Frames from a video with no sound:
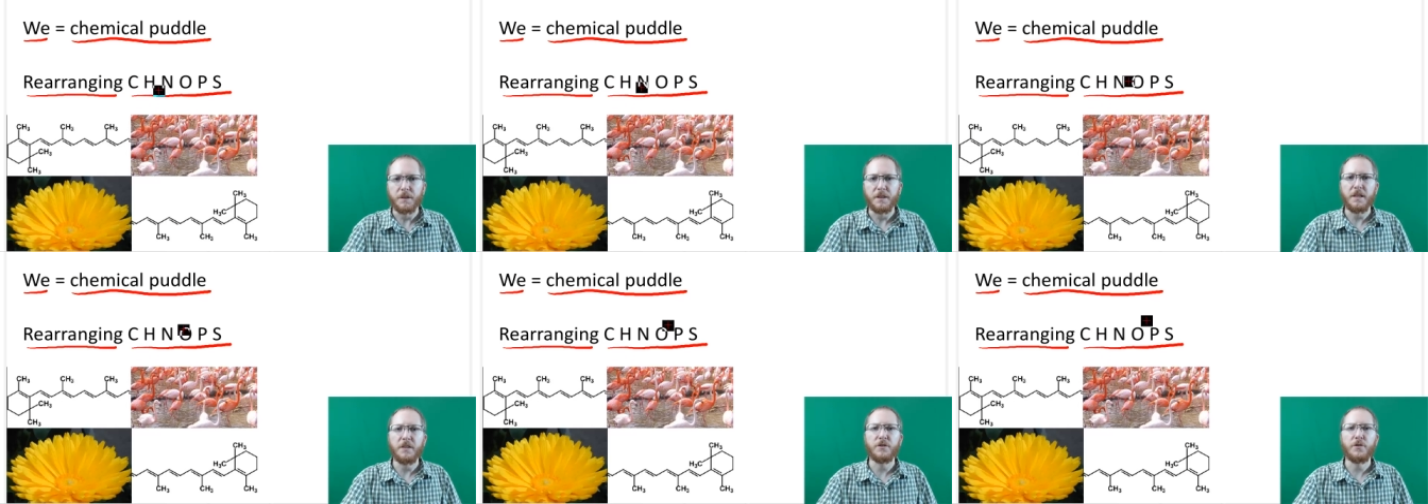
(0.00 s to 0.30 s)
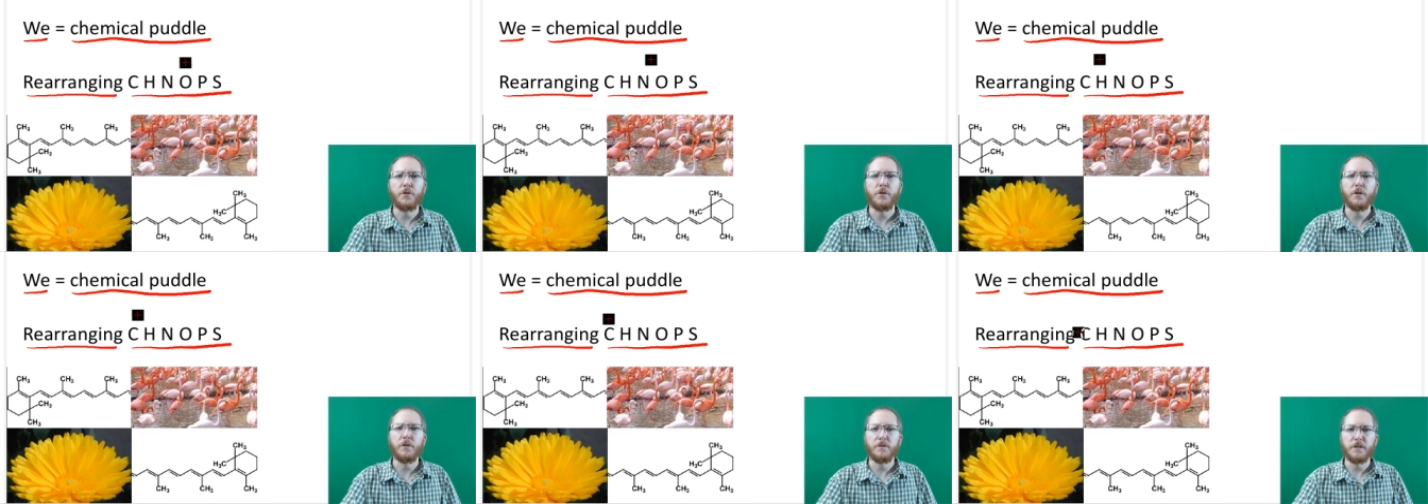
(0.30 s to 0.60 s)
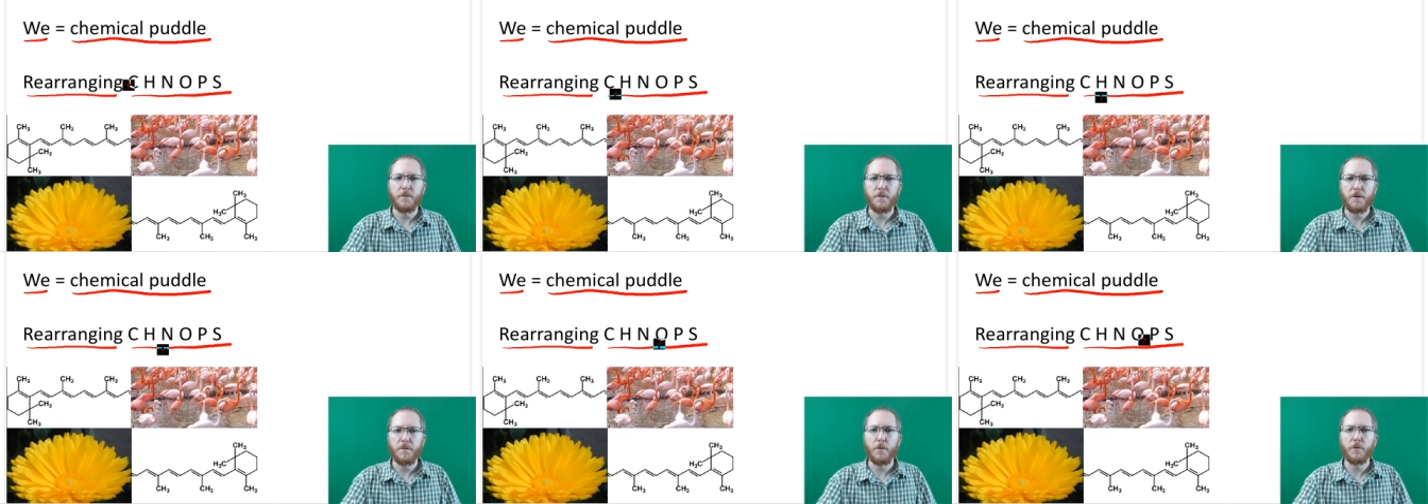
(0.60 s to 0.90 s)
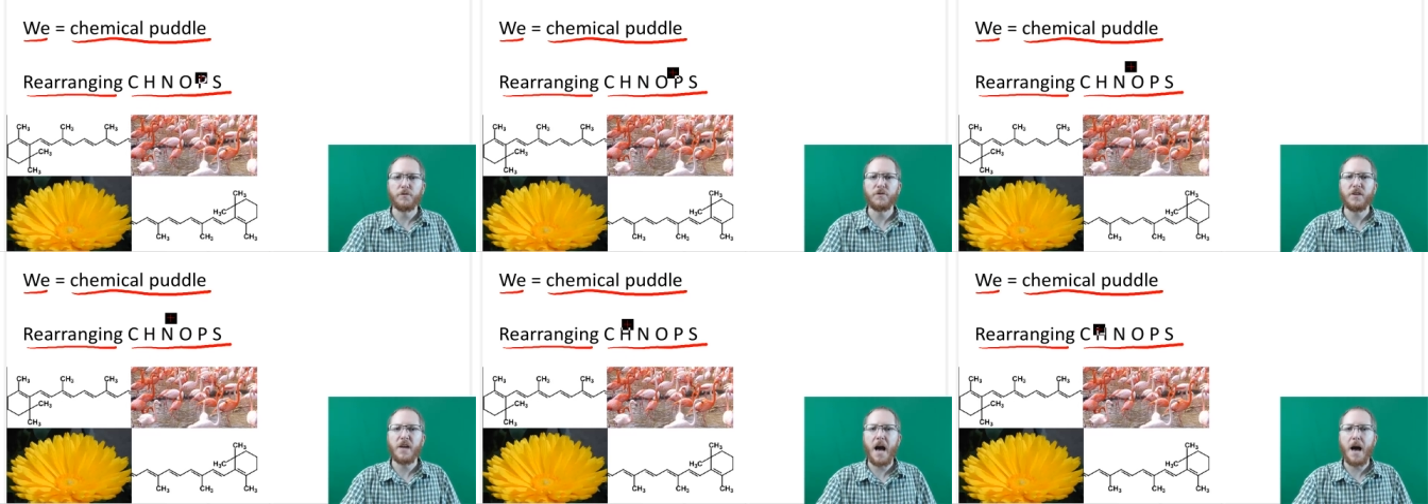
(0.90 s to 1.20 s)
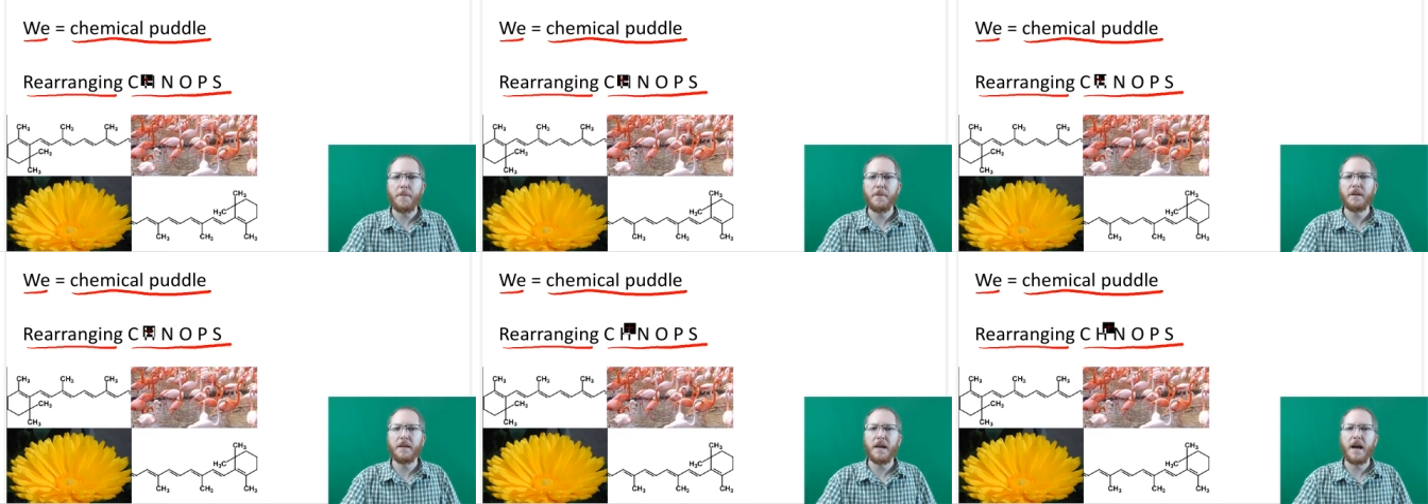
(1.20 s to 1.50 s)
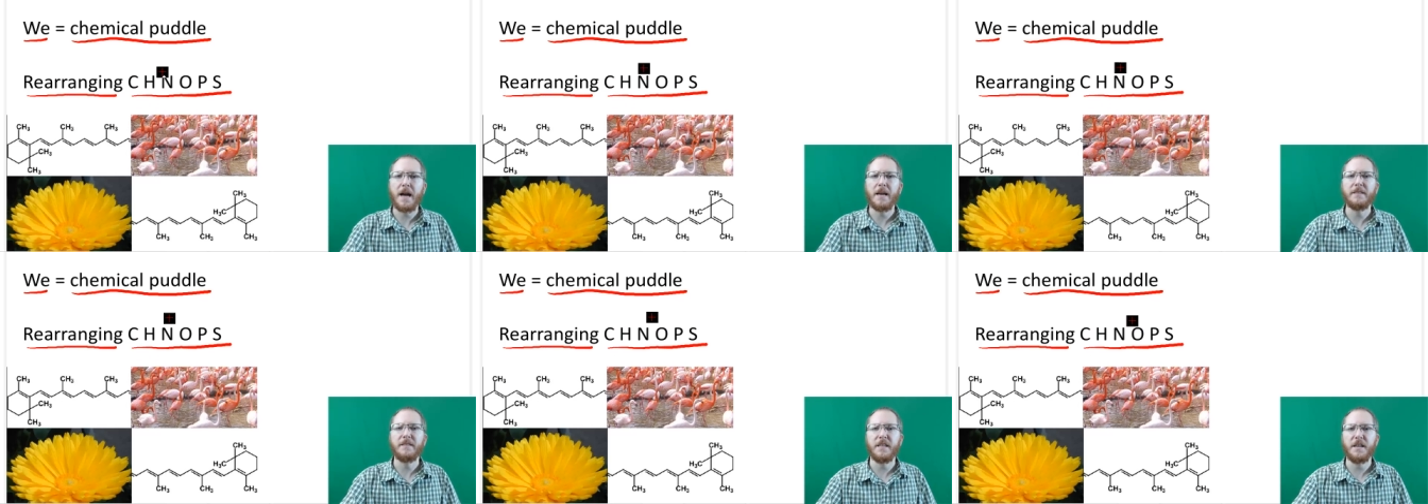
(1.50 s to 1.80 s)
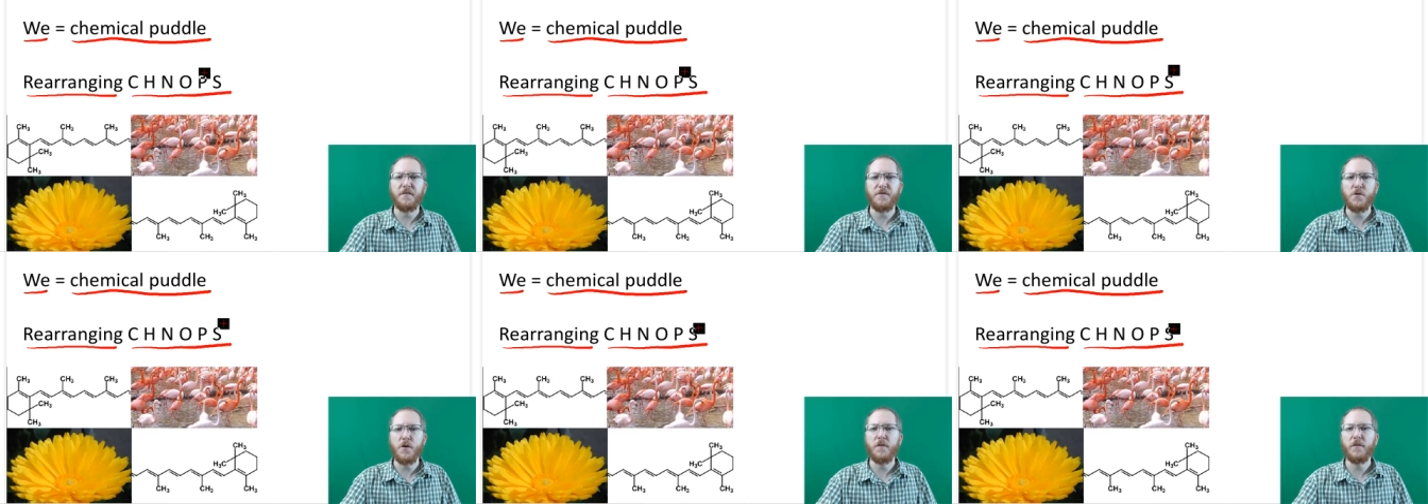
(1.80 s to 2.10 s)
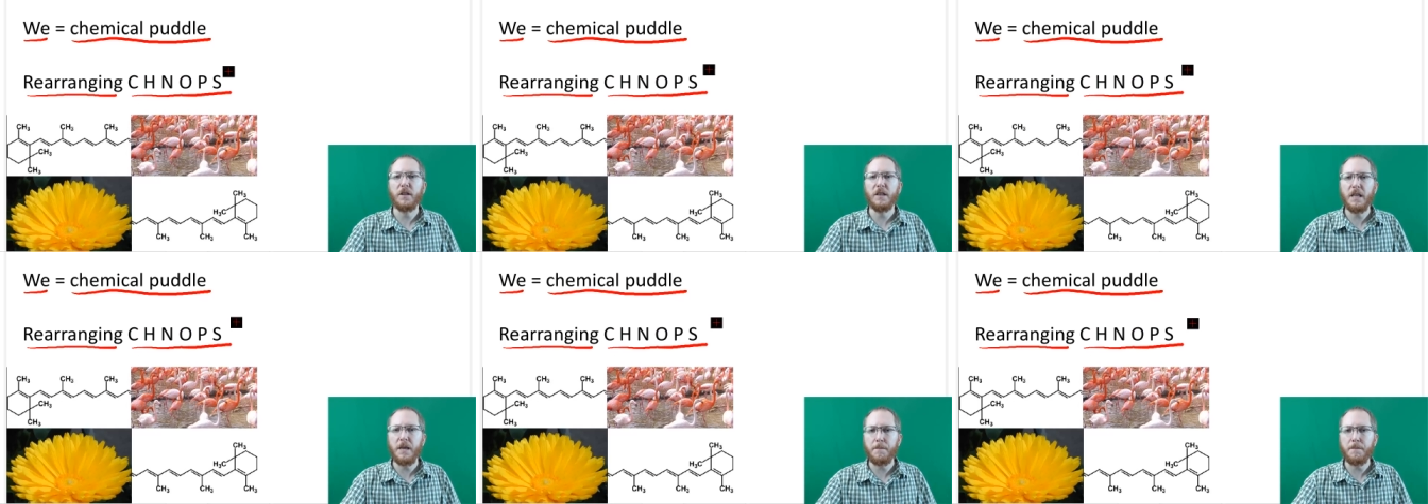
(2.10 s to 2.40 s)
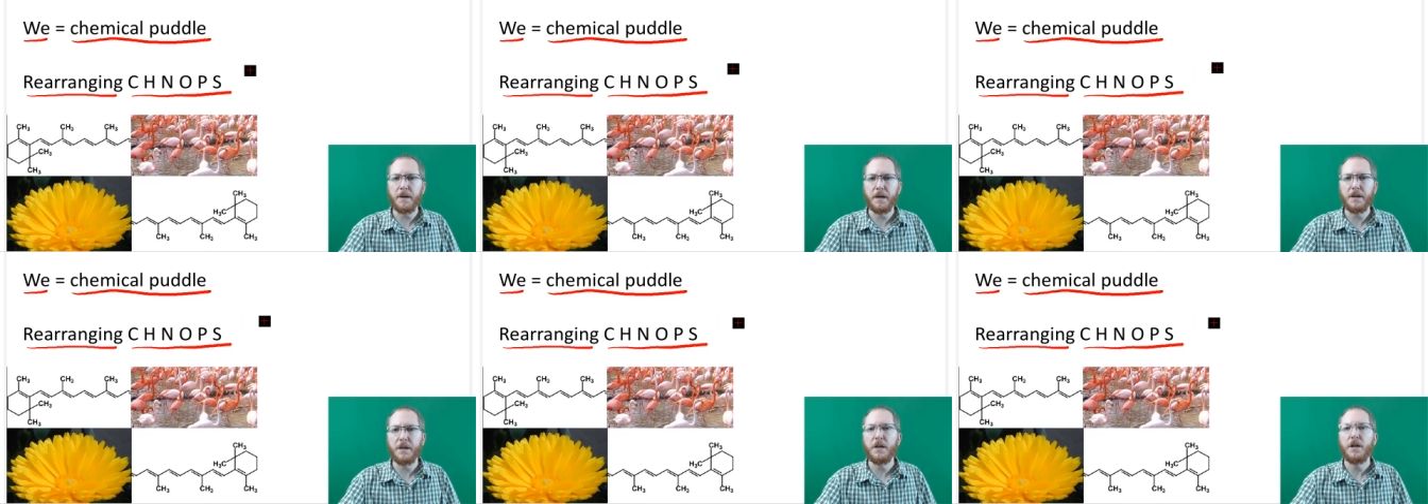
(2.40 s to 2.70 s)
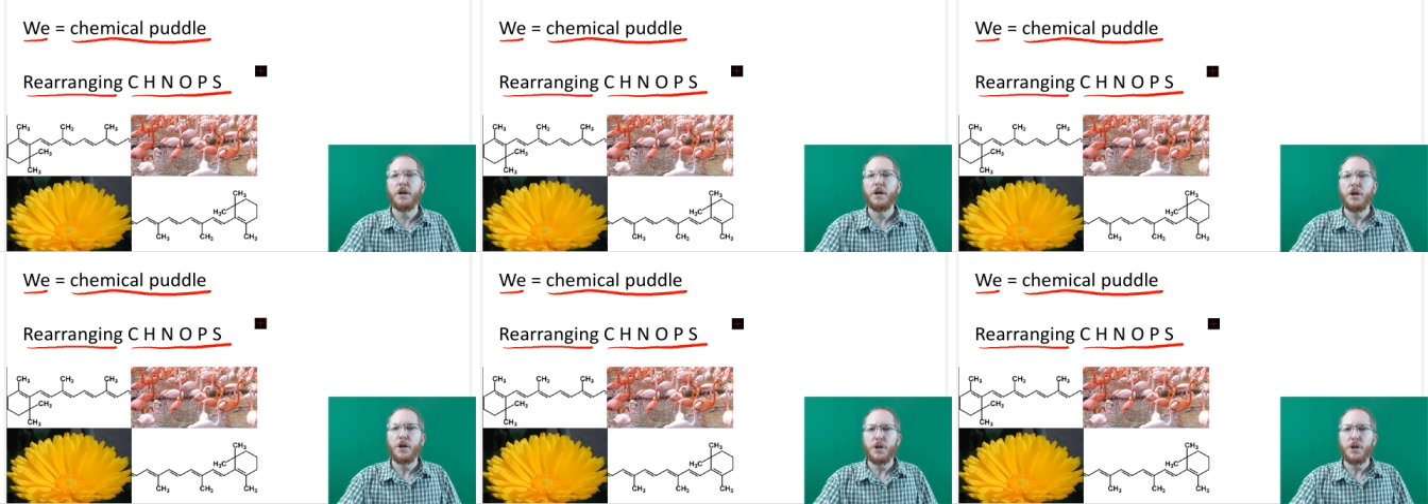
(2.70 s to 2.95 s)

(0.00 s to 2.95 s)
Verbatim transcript: But these are some of the most common guys that if you have a lipid,